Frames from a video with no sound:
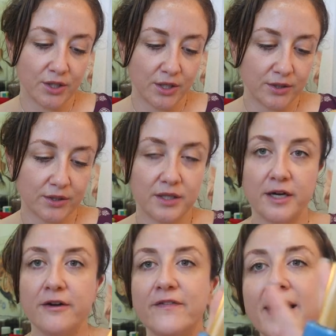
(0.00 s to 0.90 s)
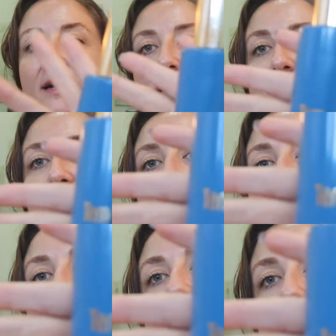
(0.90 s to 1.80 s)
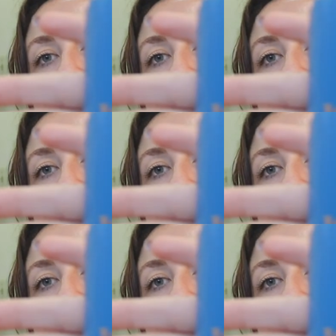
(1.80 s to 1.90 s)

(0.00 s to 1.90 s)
Charcoal Clarifying Cleanser.